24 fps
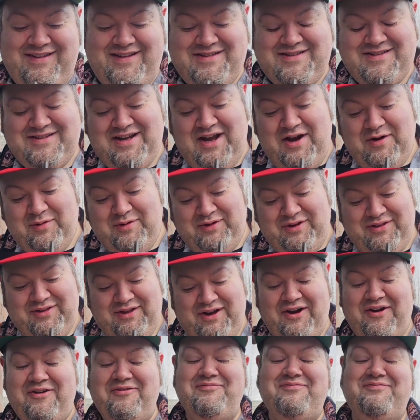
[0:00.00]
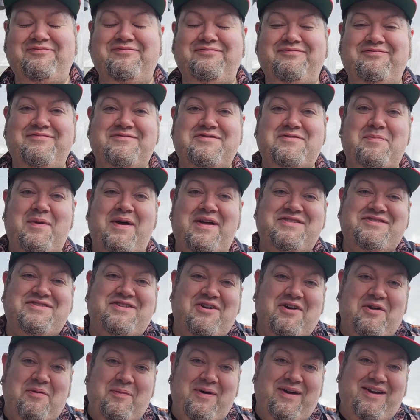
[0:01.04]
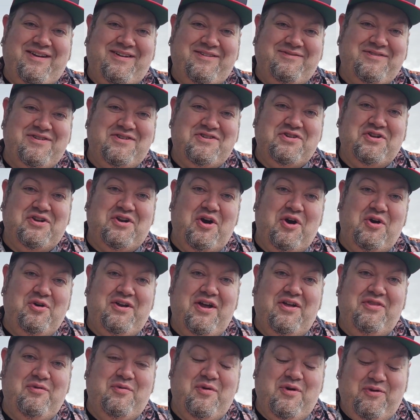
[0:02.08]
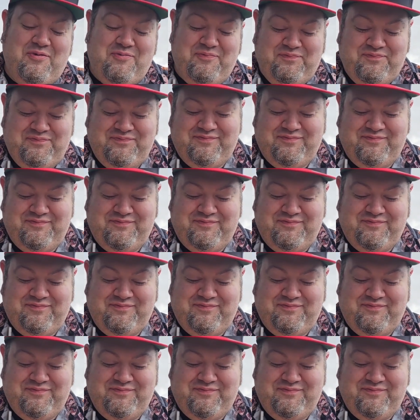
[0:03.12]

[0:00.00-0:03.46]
that's not really there. It's imaginary money that you're going to owe down the road.